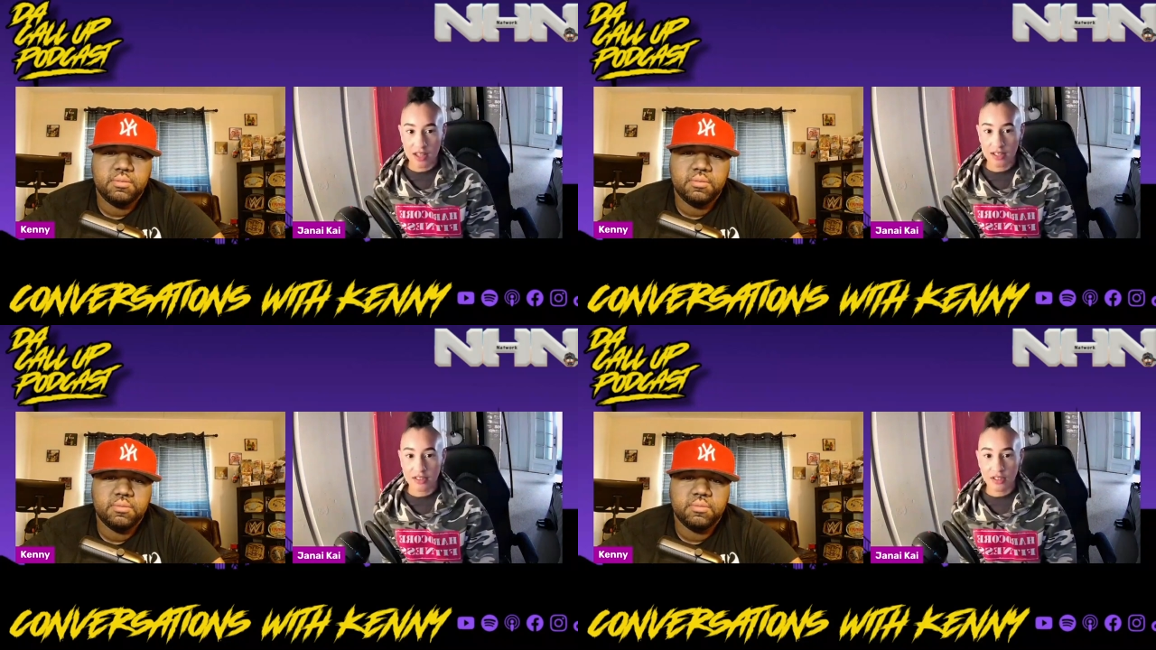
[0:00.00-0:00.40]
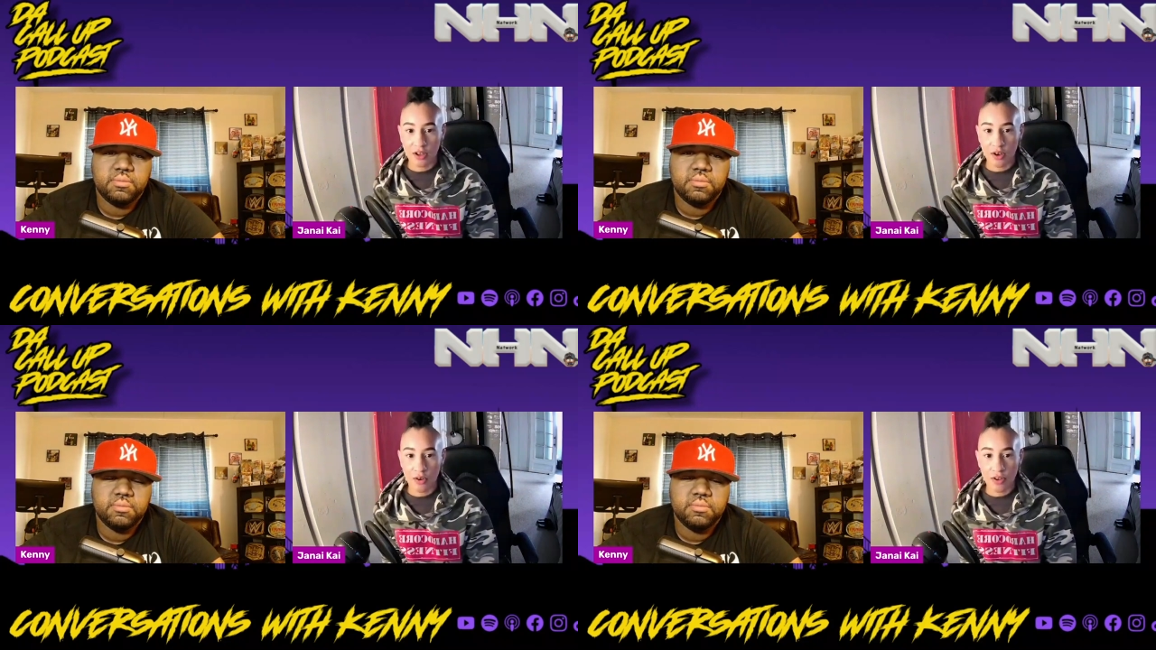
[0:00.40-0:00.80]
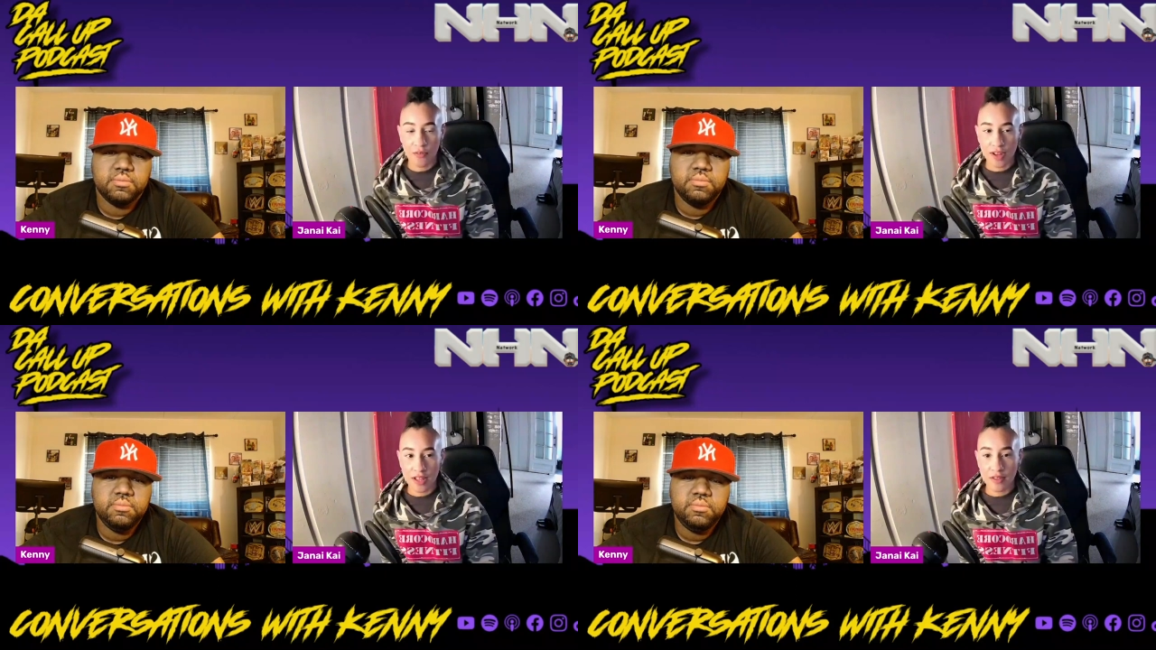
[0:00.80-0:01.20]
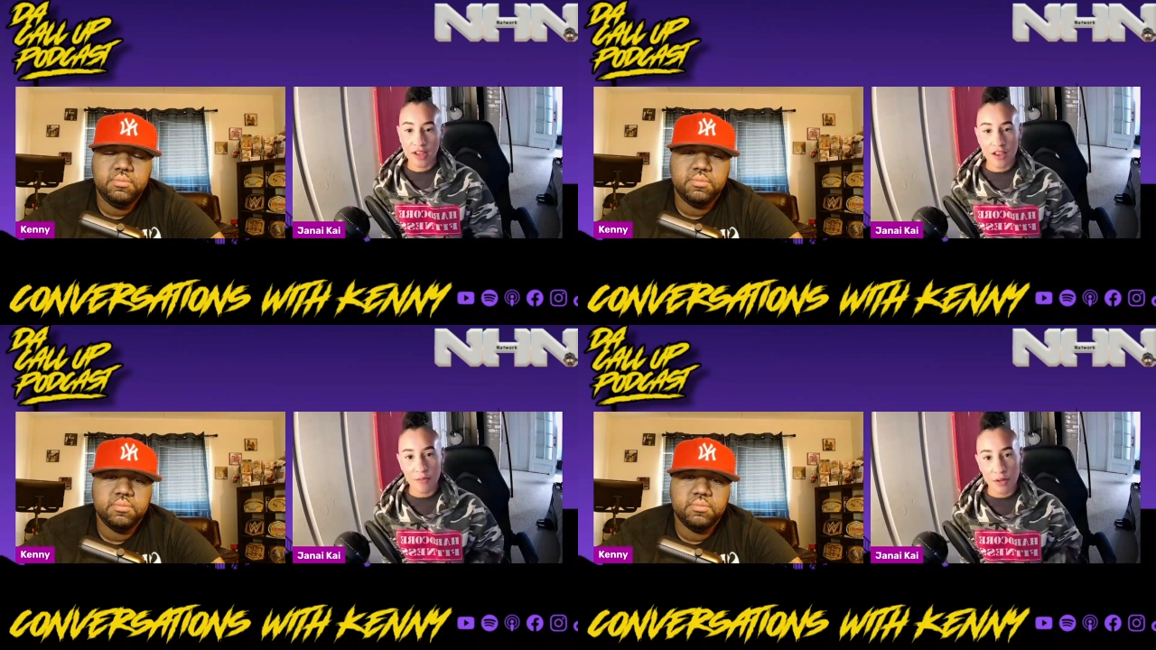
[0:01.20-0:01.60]
Speaker 1: And so, if anything,
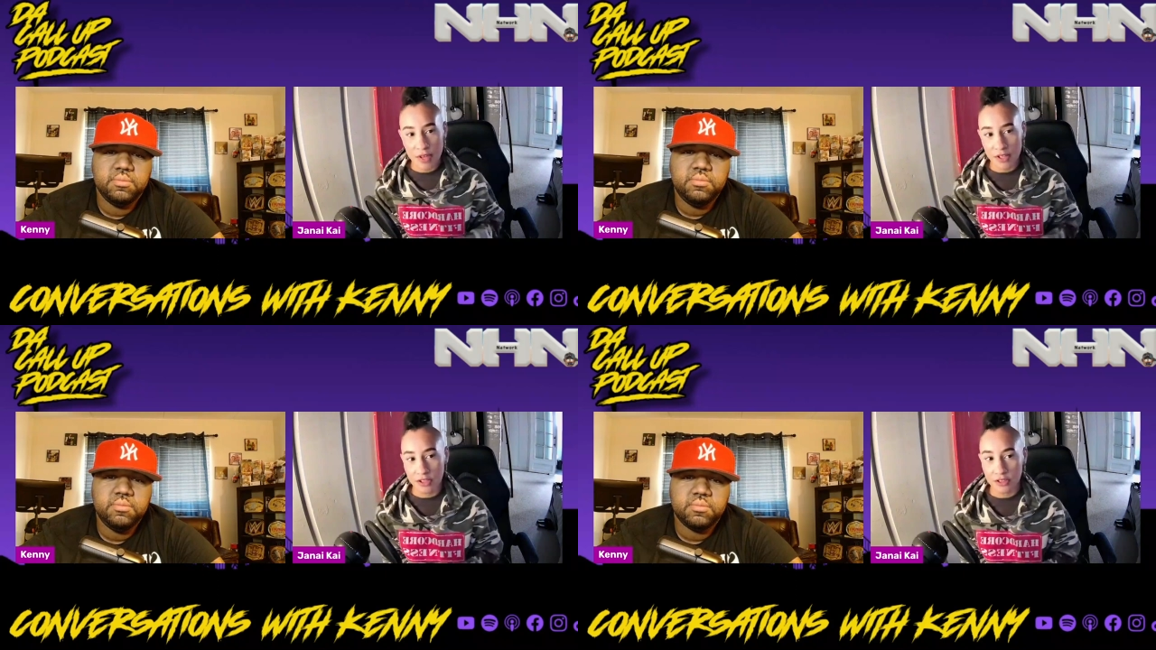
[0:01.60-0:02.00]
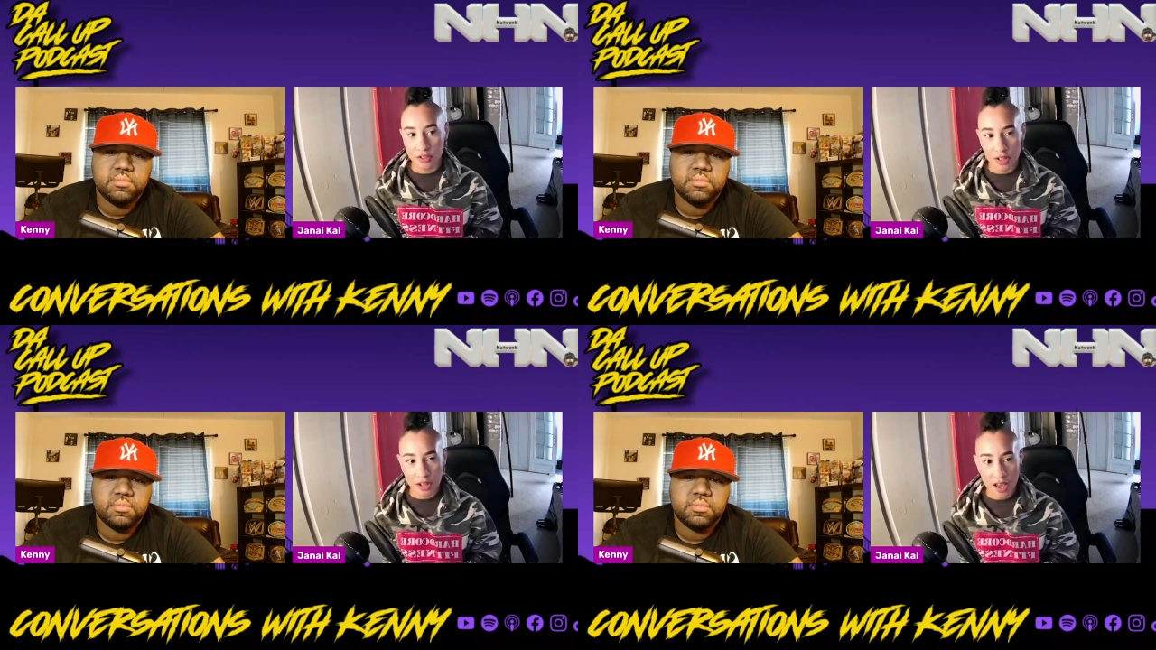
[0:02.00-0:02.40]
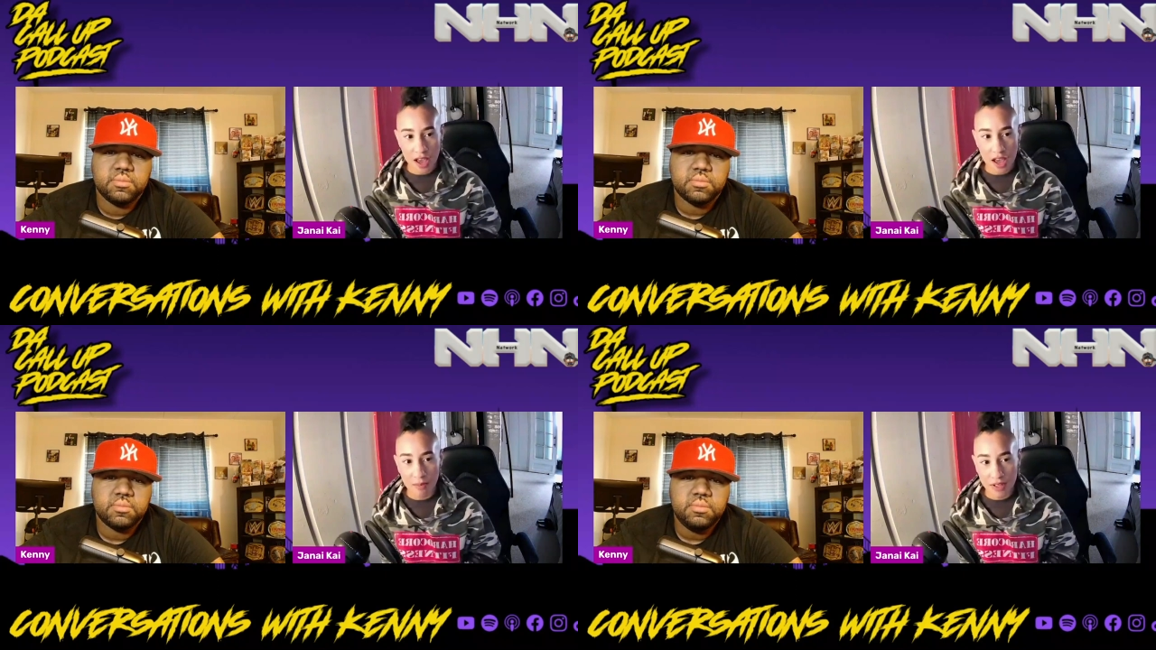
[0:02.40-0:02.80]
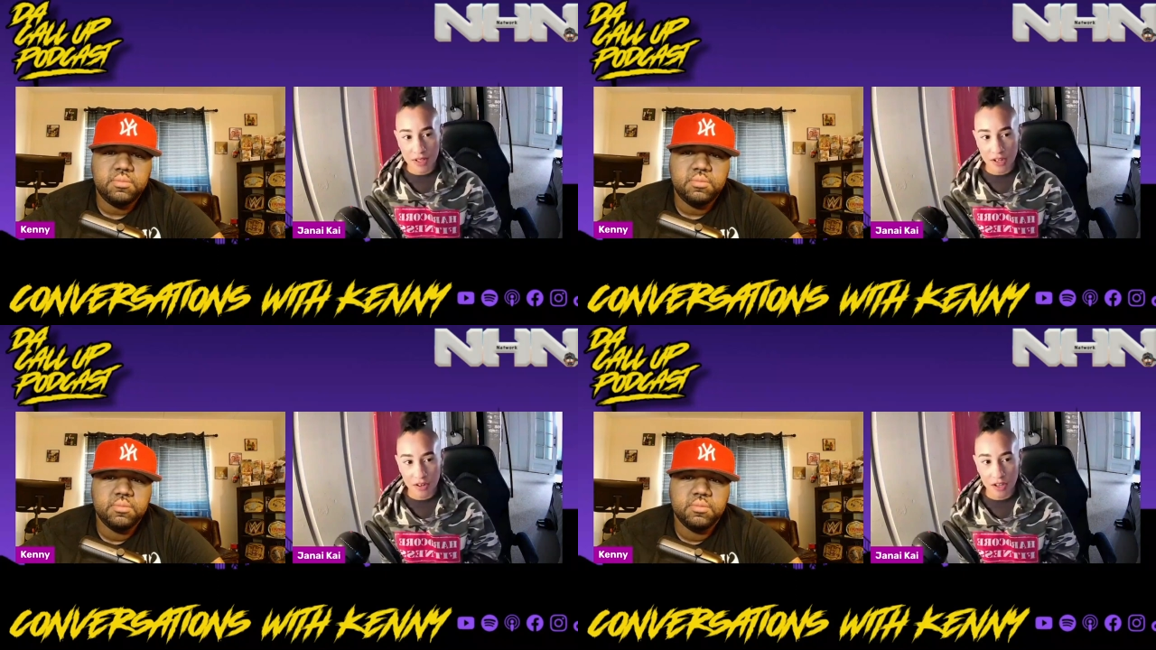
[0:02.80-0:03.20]
I've been making sure that I had my
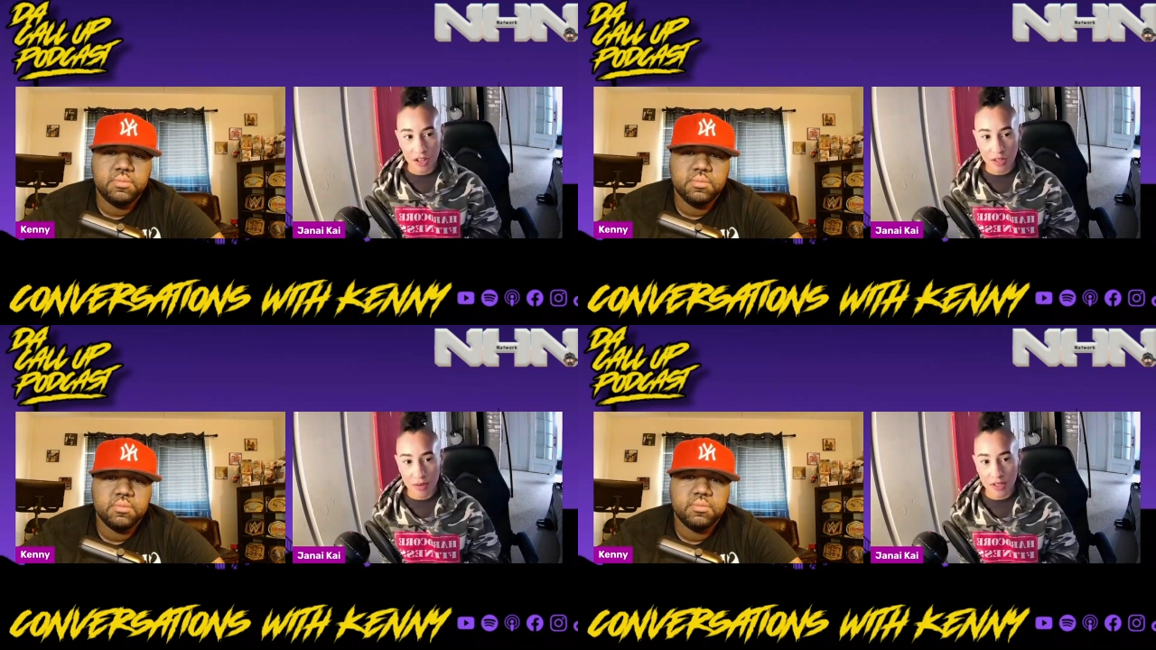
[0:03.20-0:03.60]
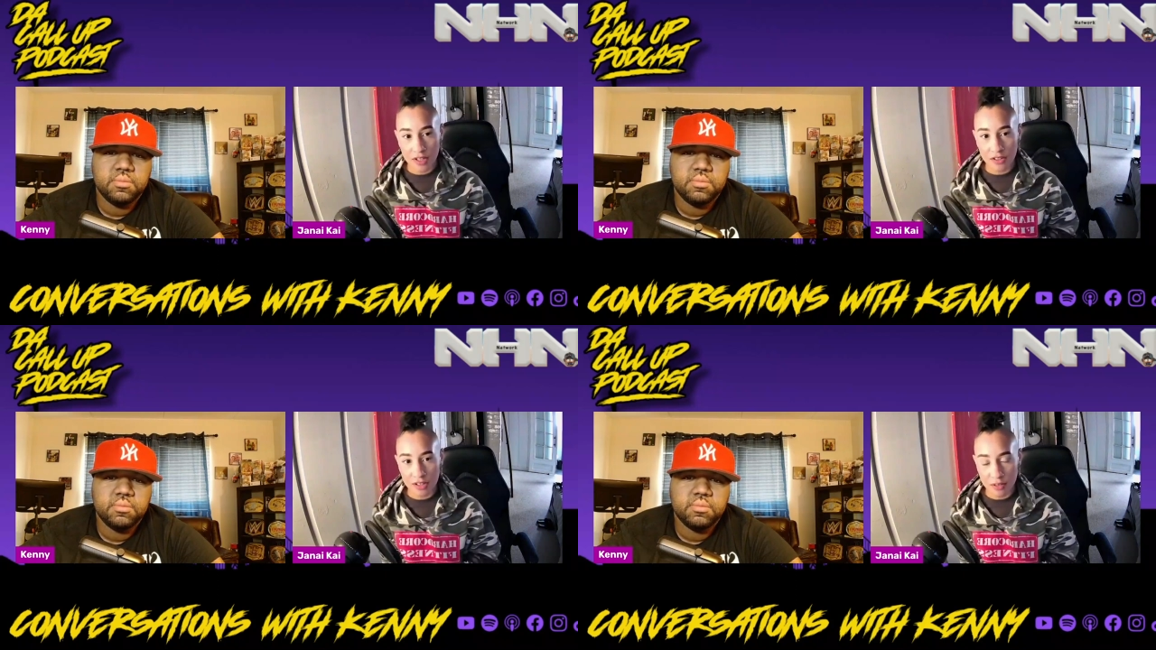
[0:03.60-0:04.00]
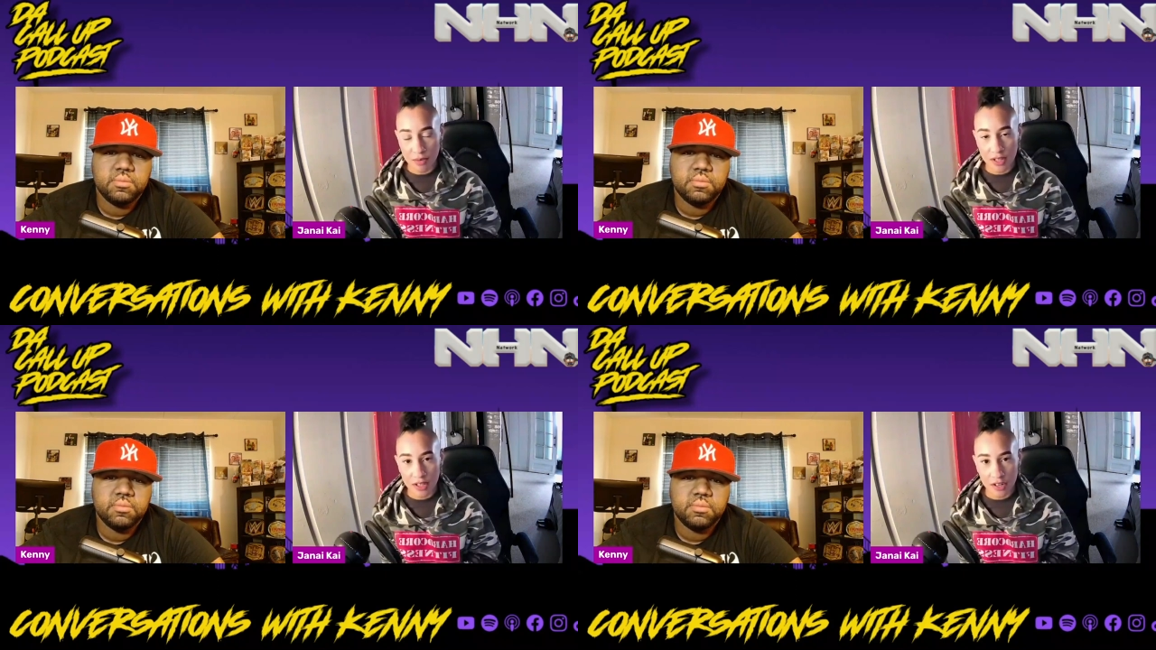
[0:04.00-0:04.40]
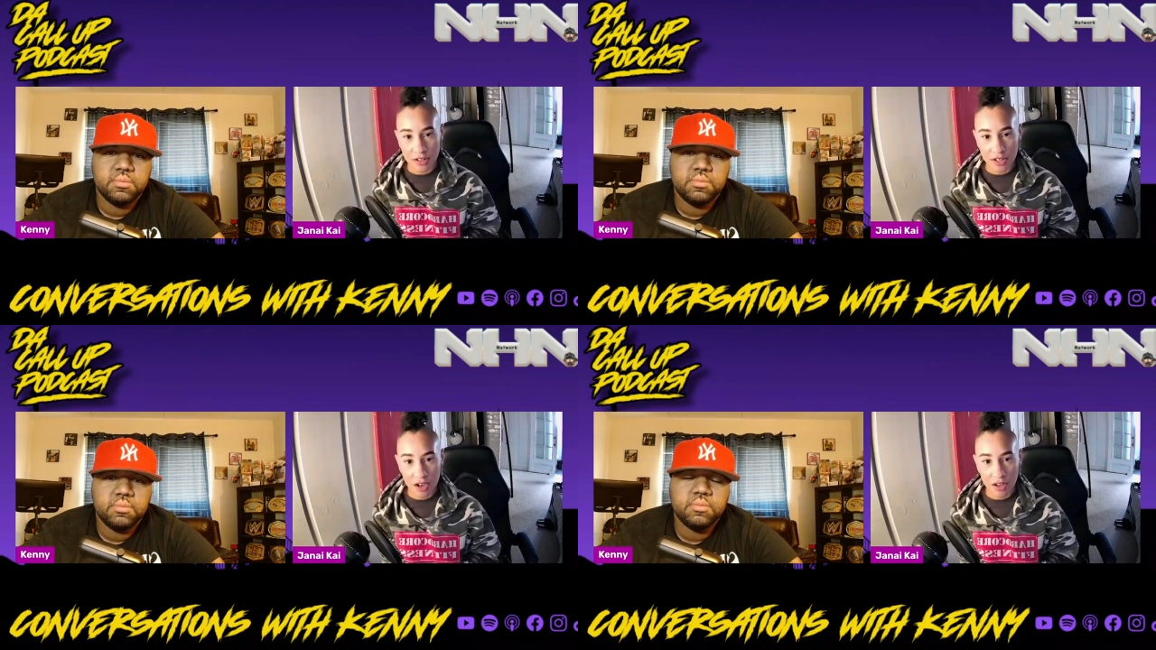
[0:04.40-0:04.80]
carry on, like my gear in my
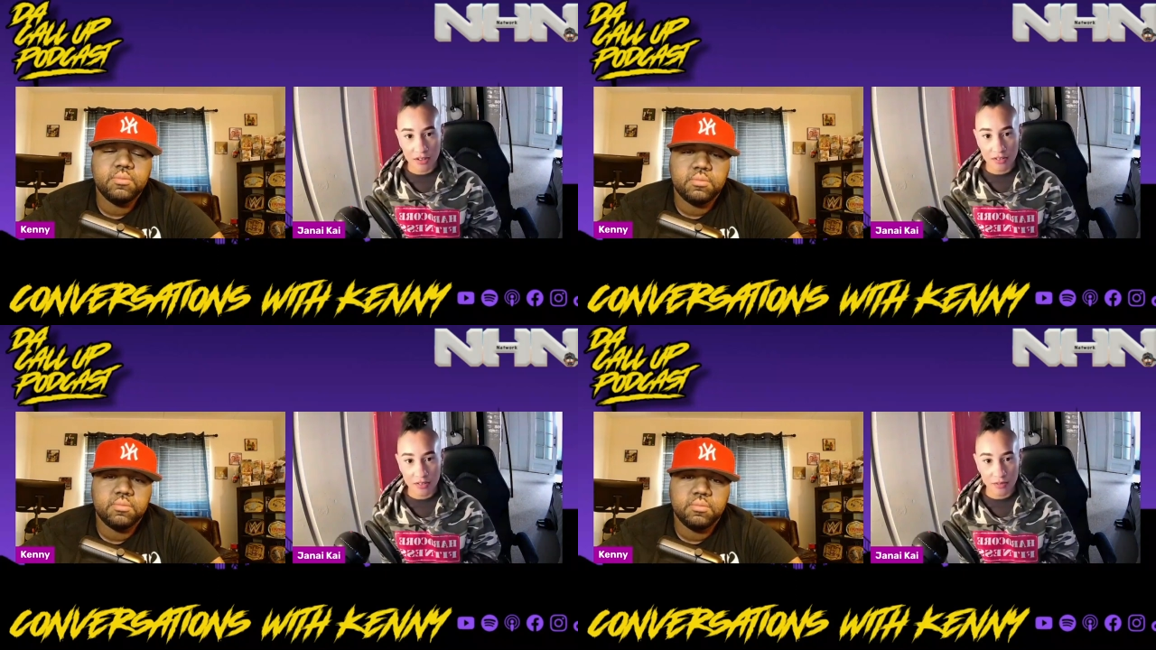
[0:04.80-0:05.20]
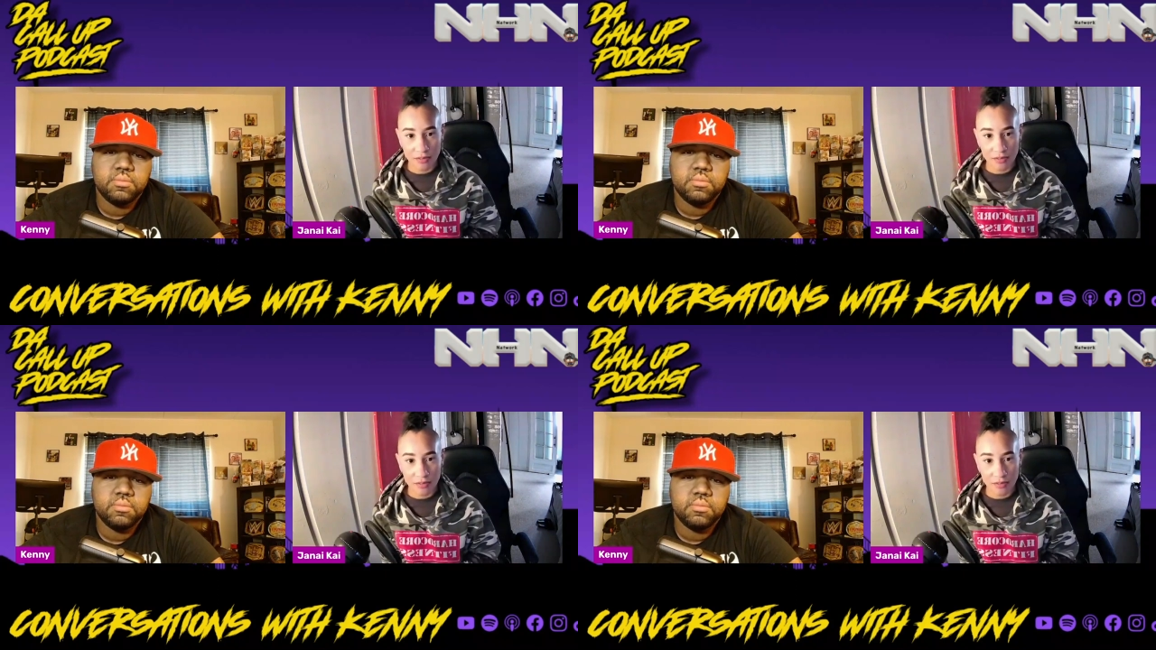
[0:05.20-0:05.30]
carry on mm-hmm.